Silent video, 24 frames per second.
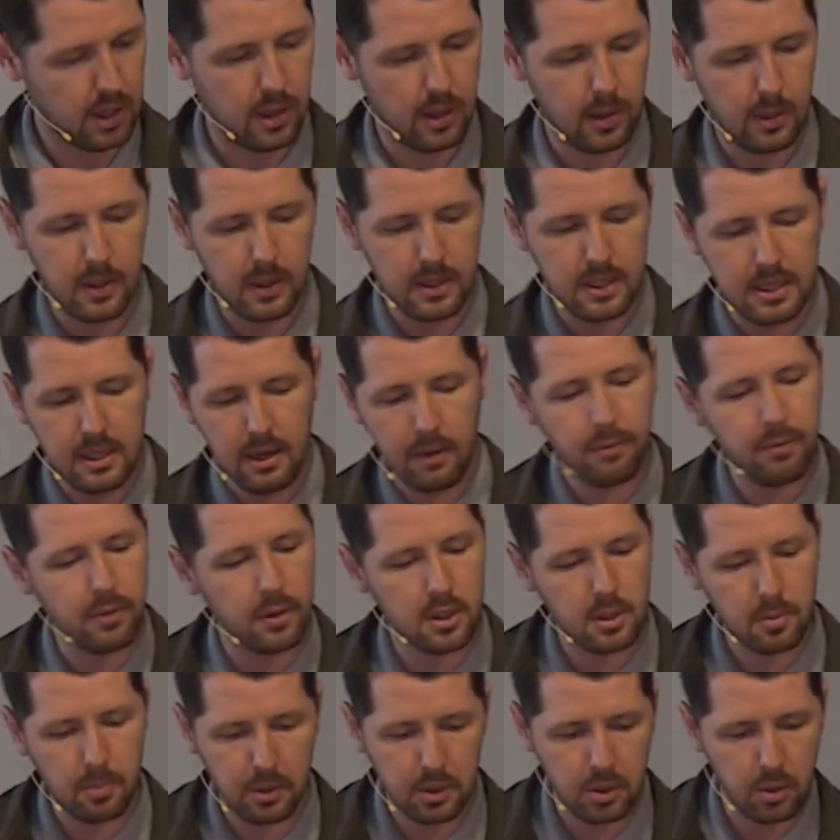And the
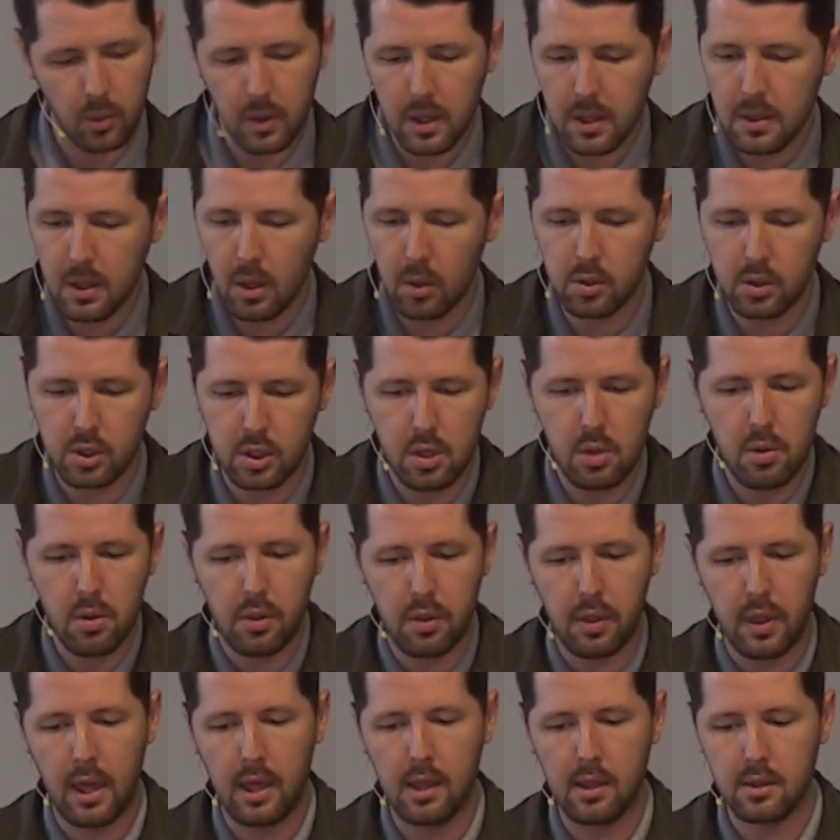difference between those two
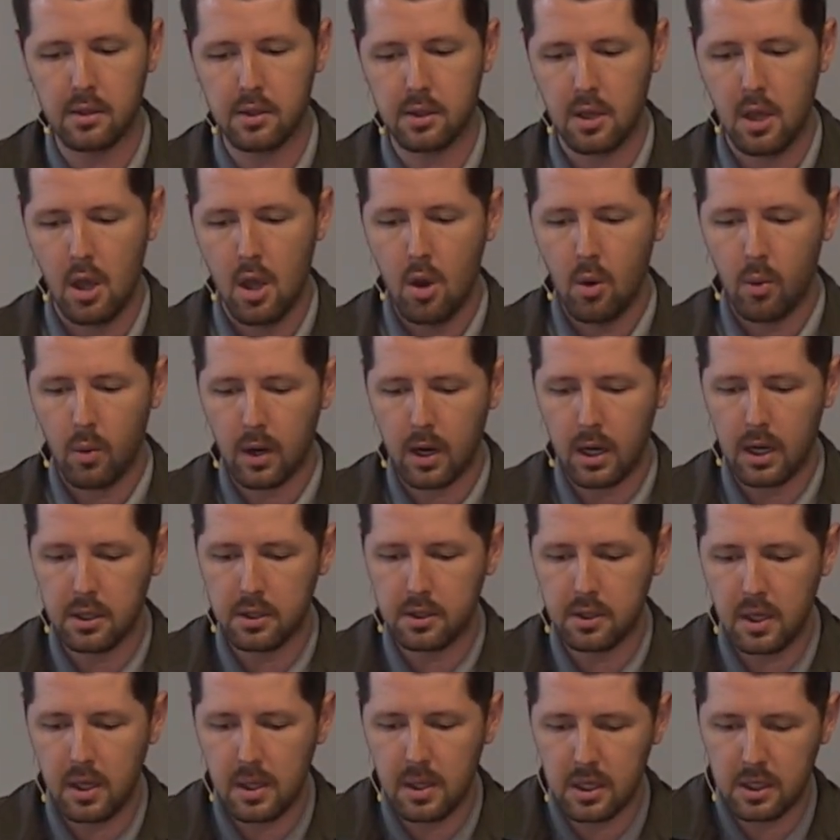things we're going to
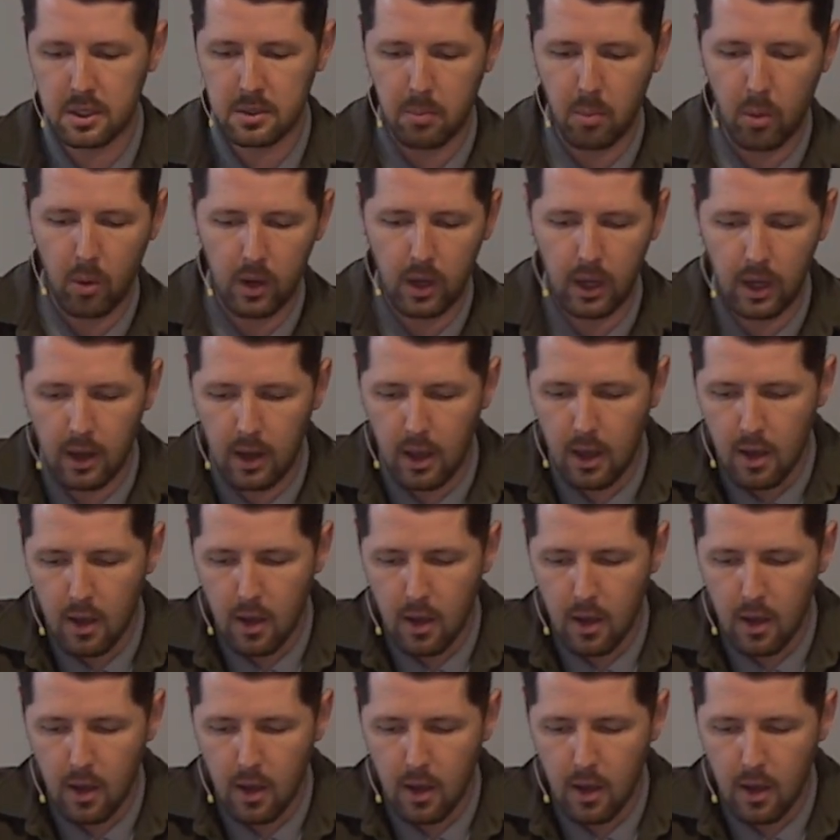see this morning.